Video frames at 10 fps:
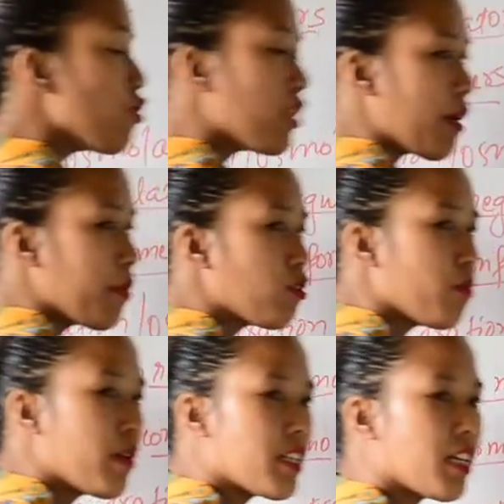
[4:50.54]
not able to
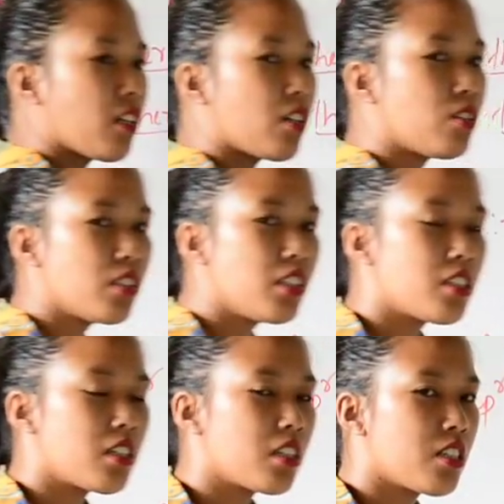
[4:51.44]
maintain a constant
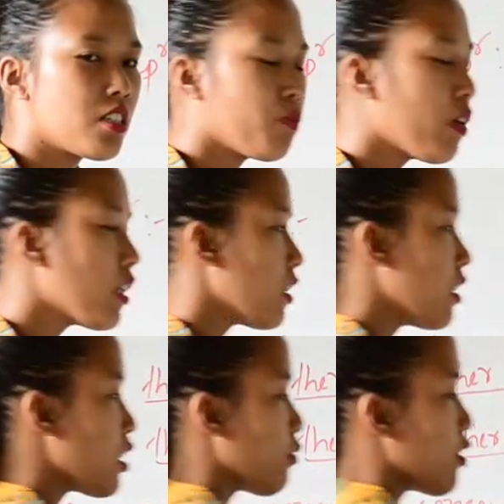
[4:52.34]
internal condition, what
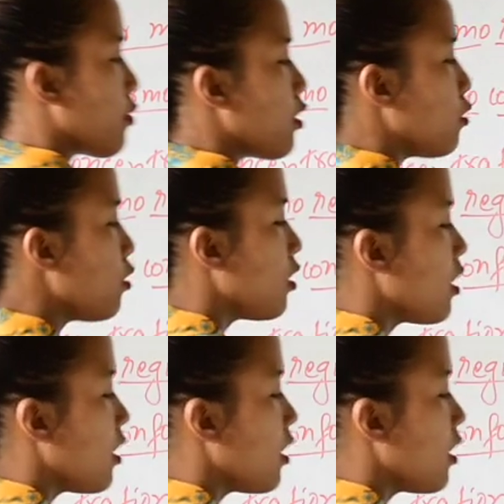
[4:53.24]
this fish will do,